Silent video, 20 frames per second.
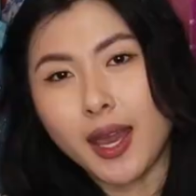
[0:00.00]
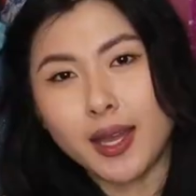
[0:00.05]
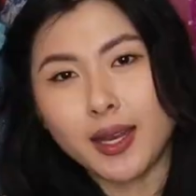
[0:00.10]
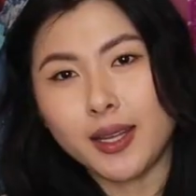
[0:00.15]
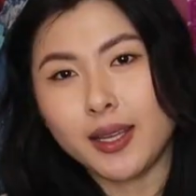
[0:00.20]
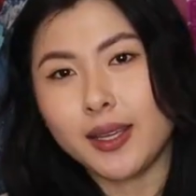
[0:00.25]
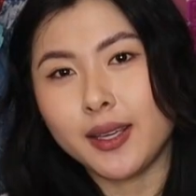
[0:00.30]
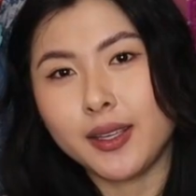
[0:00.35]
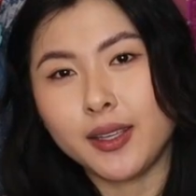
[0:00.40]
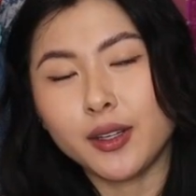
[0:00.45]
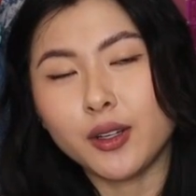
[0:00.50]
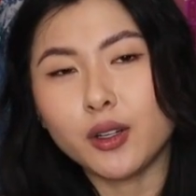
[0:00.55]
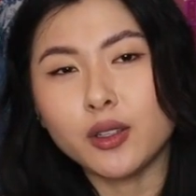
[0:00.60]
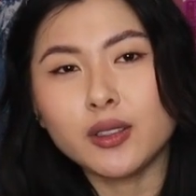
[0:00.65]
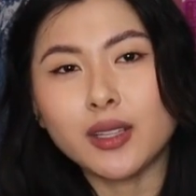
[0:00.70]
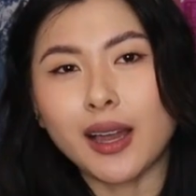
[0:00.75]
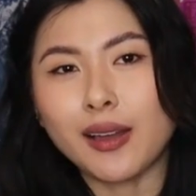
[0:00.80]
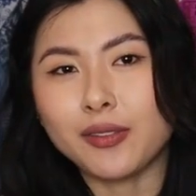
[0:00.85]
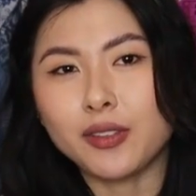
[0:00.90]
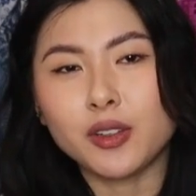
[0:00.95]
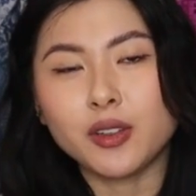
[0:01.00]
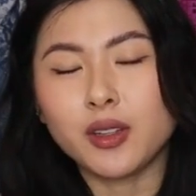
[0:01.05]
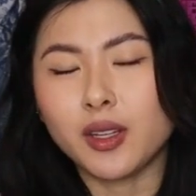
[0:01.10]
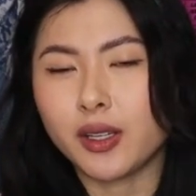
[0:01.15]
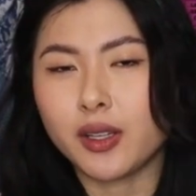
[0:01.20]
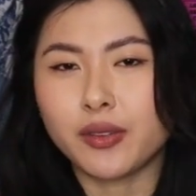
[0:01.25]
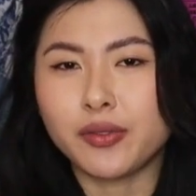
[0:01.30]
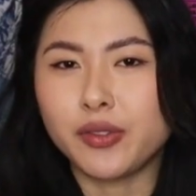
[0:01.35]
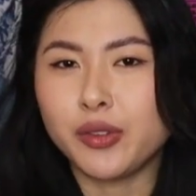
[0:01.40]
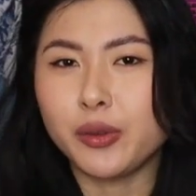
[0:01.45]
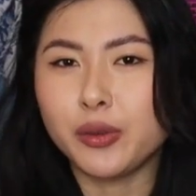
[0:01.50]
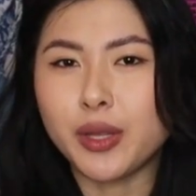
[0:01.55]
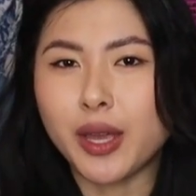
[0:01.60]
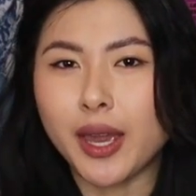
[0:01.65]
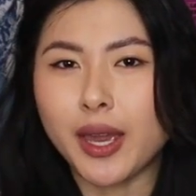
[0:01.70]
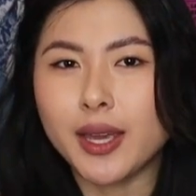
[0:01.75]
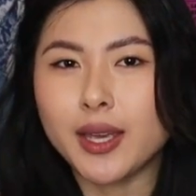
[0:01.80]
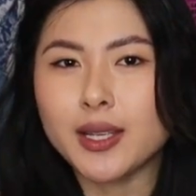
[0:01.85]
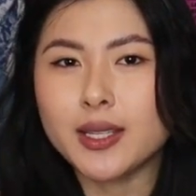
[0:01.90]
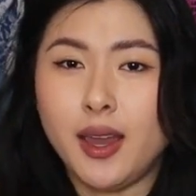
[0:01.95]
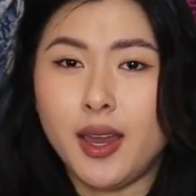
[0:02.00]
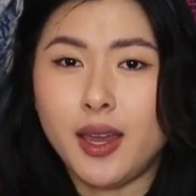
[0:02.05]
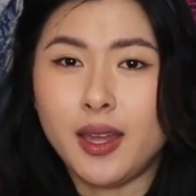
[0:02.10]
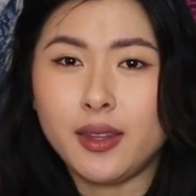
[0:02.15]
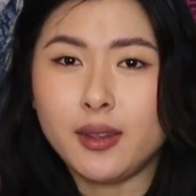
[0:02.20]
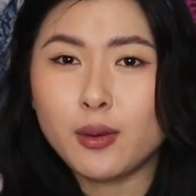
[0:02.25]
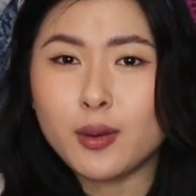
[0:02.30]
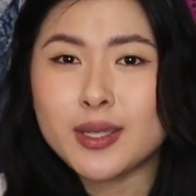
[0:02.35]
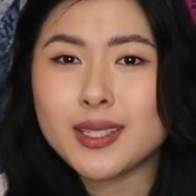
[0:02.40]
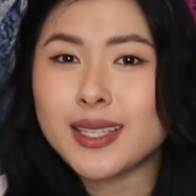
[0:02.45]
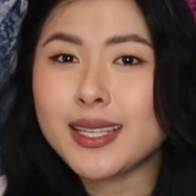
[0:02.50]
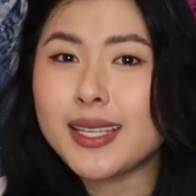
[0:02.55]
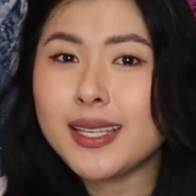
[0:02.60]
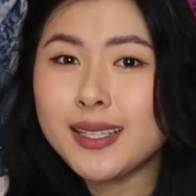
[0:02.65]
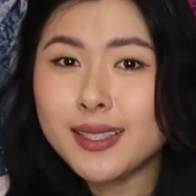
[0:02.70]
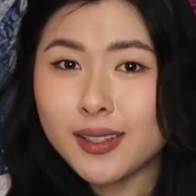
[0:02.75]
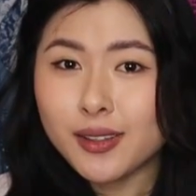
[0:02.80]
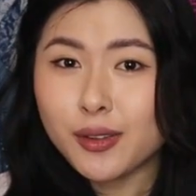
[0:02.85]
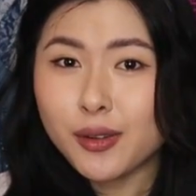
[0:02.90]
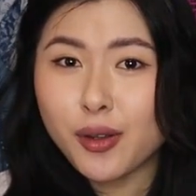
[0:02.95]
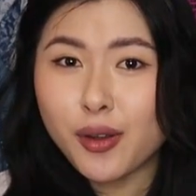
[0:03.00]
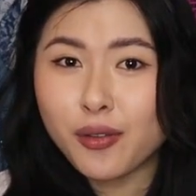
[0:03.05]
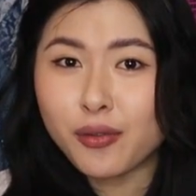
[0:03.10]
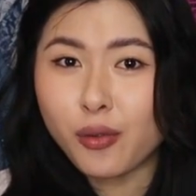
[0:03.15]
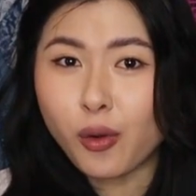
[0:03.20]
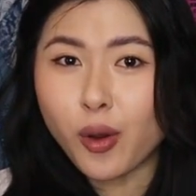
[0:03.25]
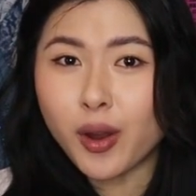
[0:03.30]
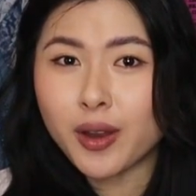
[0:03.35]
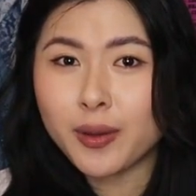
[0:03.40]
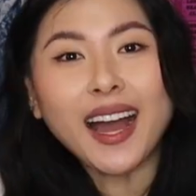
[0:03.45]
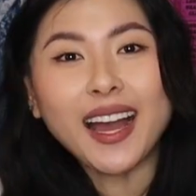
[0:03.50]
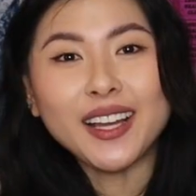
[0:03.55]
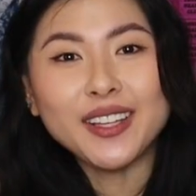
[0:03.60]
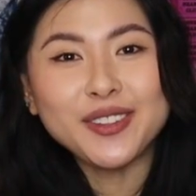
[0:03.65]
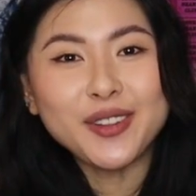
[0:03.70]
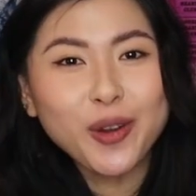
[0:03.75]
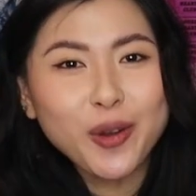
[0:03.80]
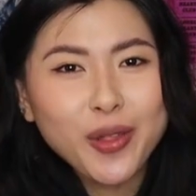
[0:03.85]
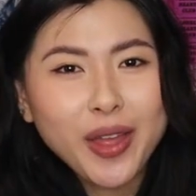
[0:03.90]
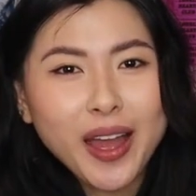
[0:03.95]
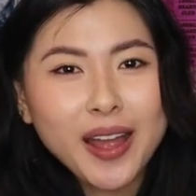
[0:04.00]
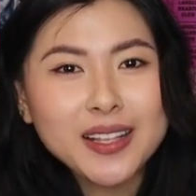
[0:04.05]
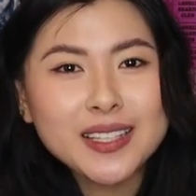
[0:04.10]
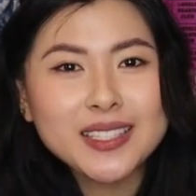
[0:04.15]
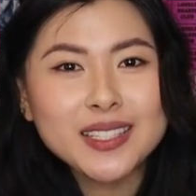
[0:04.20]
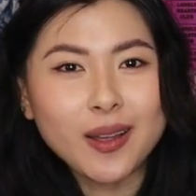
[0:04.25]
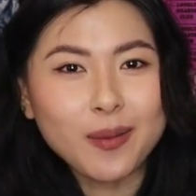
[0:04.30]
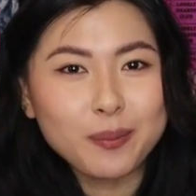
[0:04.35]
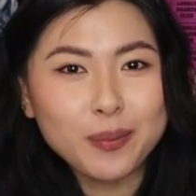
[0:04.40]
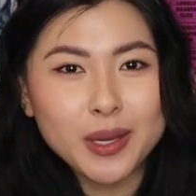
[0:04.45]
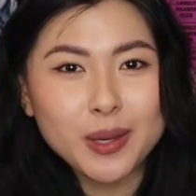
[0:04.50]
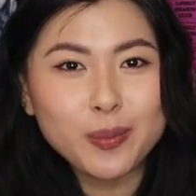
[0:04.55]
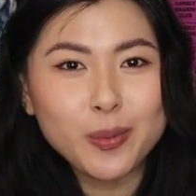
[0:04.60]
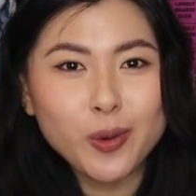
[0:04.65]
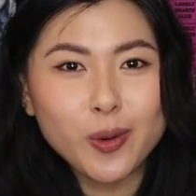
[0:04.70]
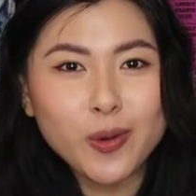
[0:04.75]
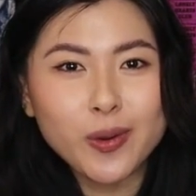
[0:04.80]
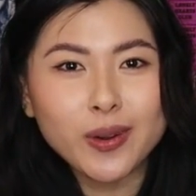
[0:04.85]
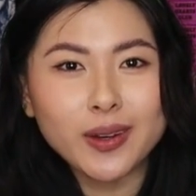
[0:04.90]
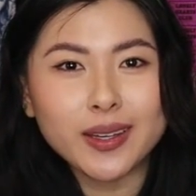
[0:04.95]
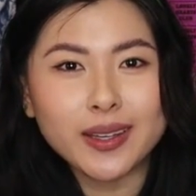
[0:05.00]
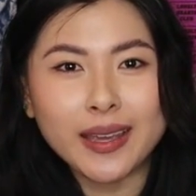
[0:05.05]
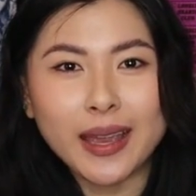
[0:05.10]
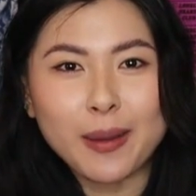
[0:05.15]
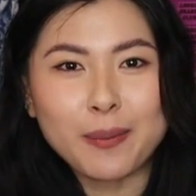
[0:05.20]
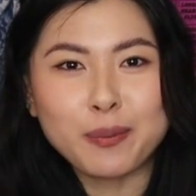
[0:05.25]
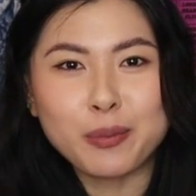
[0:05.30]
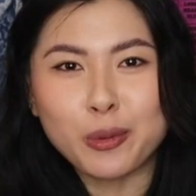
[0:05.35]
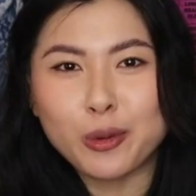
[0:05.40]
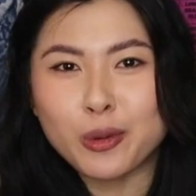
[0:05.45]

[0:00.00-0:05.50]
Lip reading: and it healed after like a few days and it was easy to avoid. I know that some people get